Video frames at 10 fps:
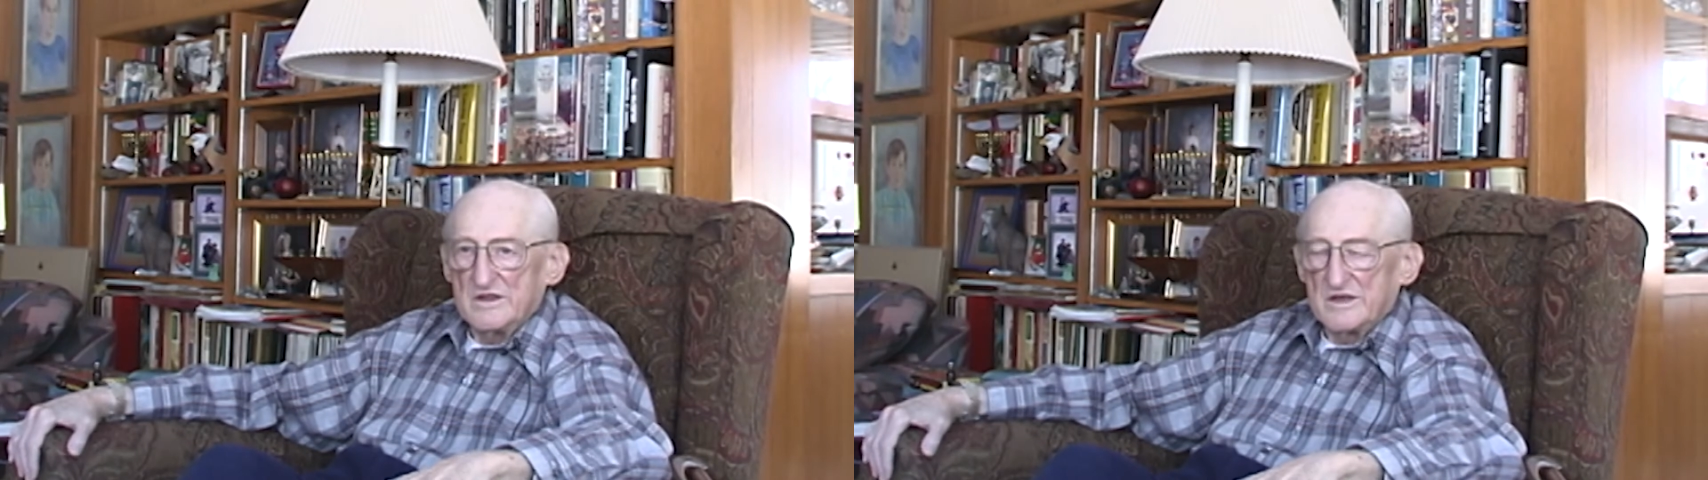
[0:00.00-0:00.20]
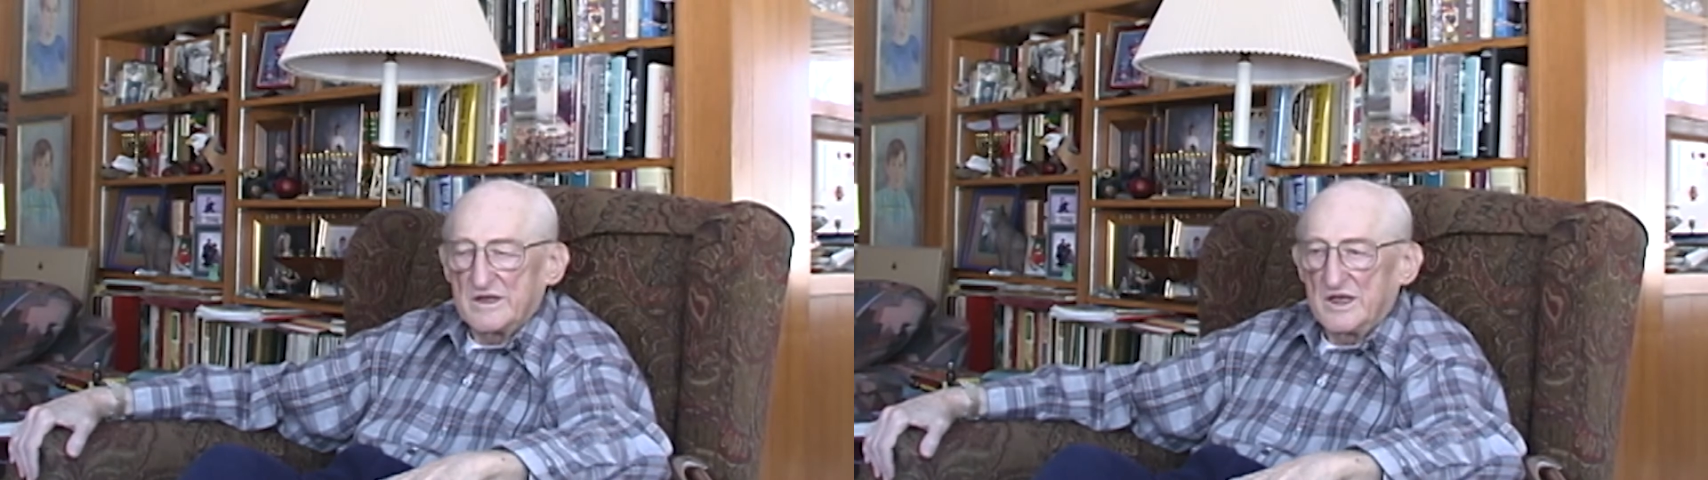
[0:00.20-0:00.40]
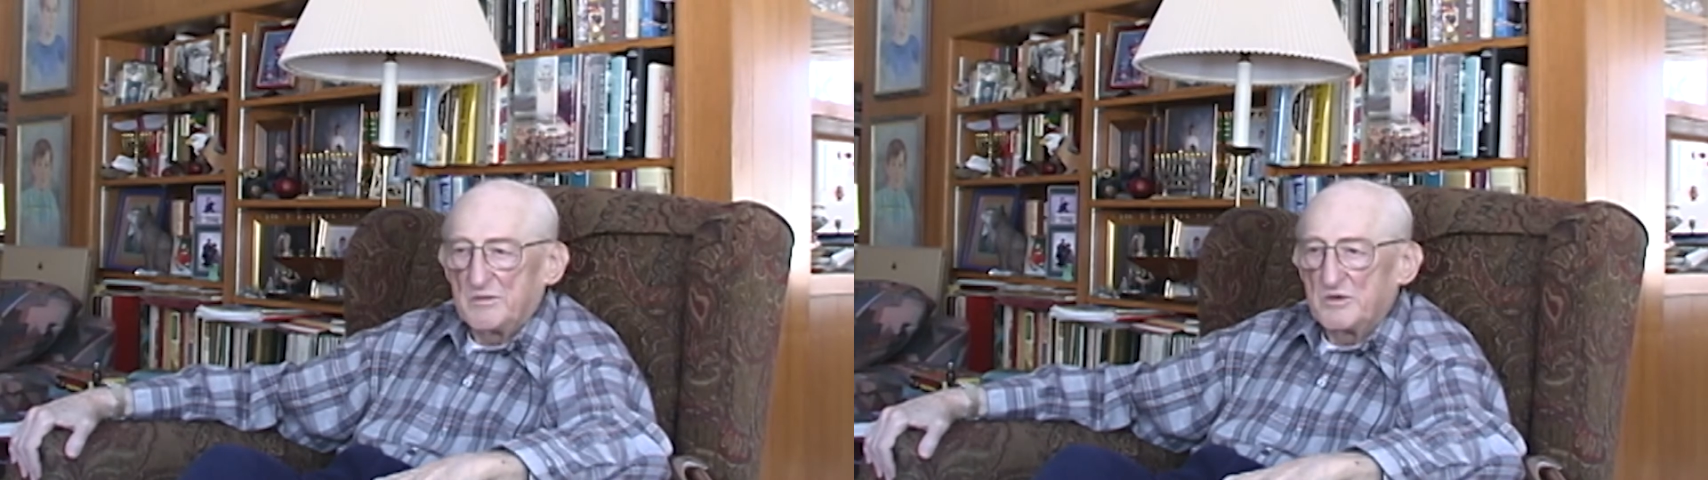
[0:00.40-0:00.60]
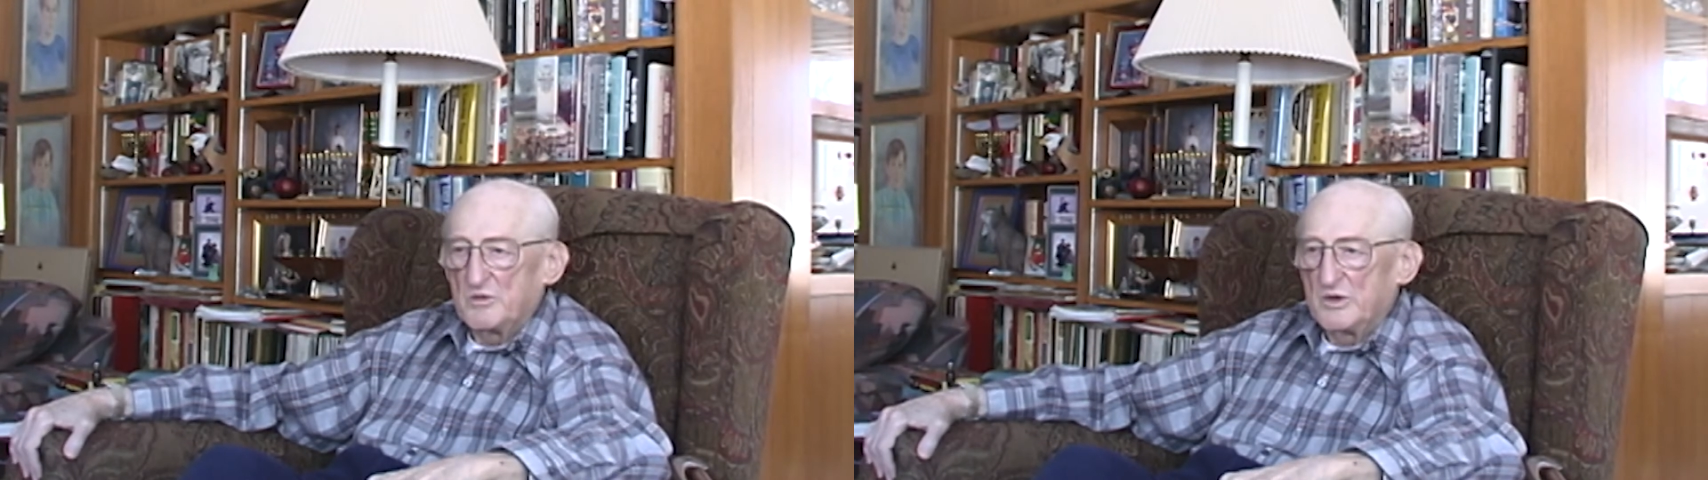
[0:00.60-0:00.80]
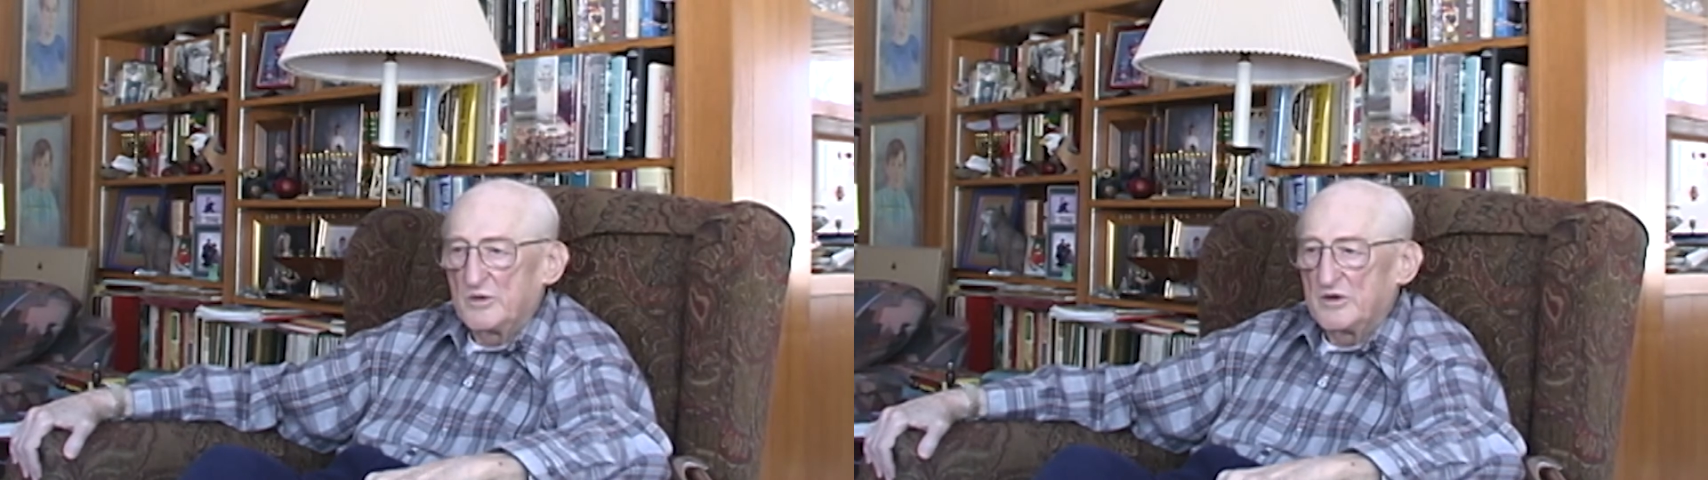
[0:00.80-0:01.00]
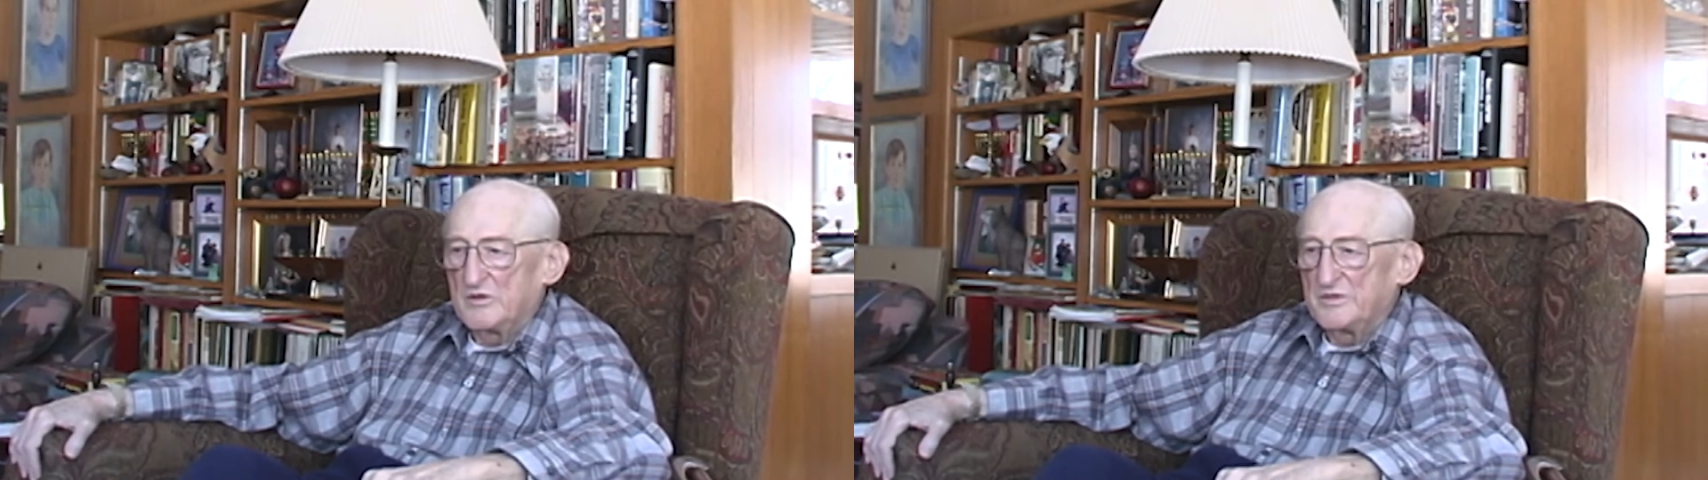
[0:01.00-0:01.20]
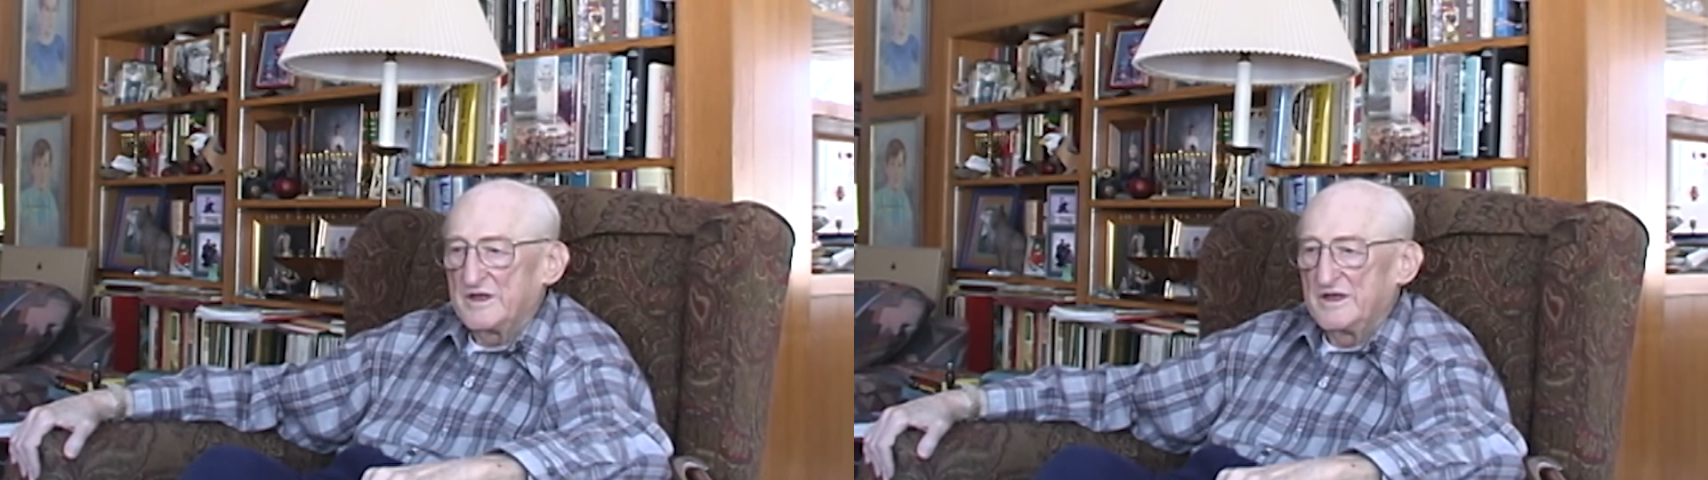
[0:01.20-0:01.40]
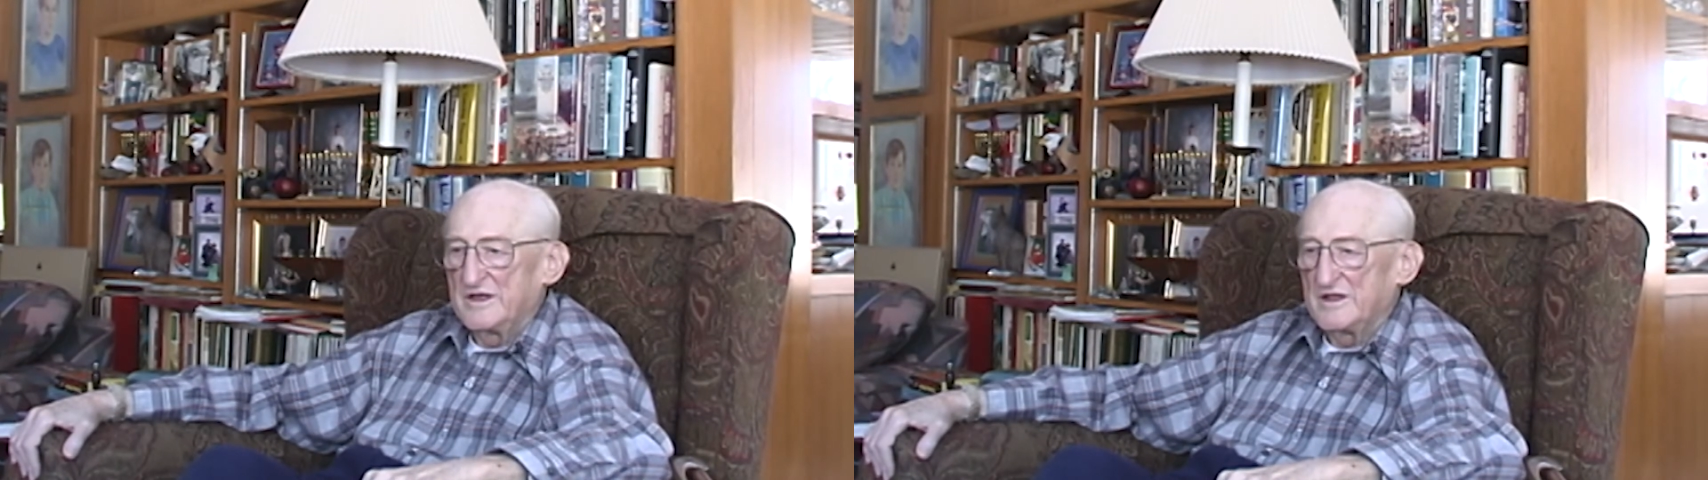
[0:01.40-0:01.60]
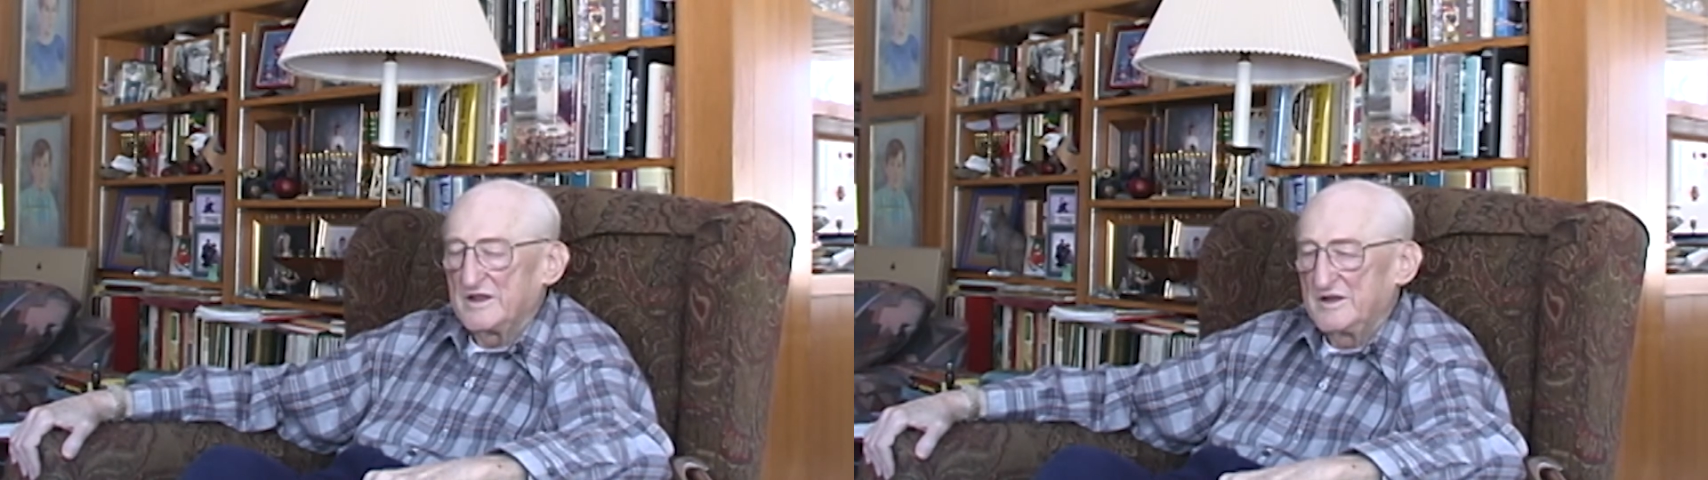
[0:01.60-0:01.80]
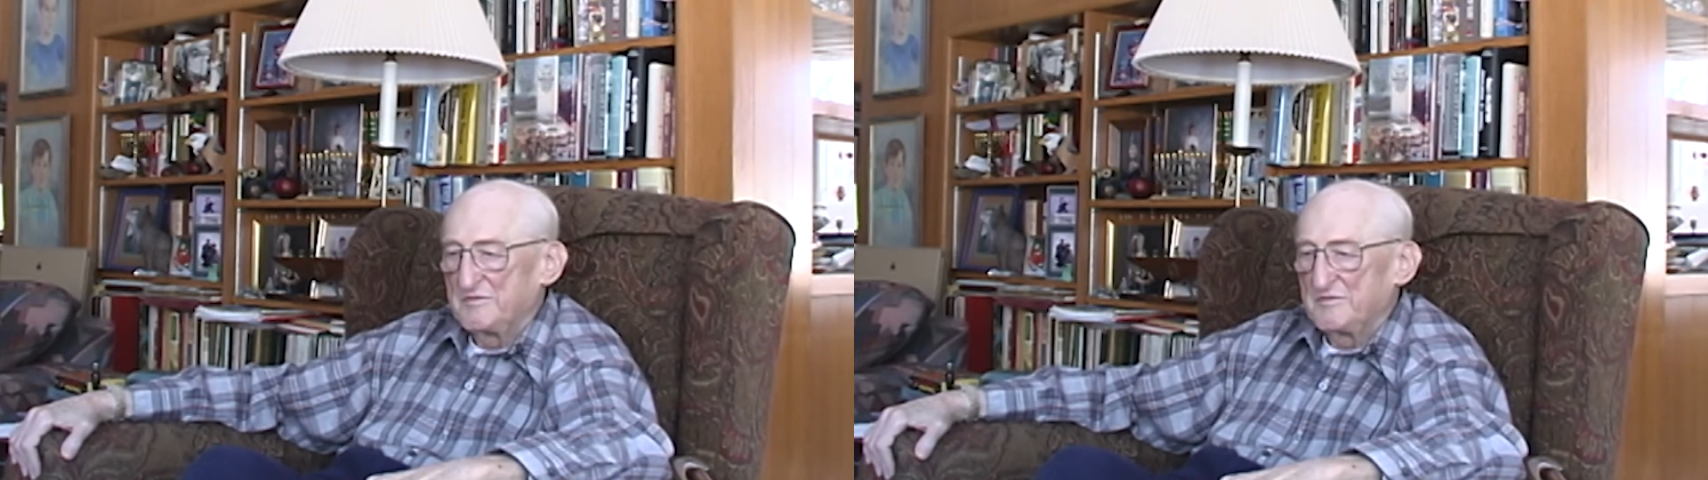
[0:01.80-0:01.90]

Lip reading: the camp. And we went up the hill.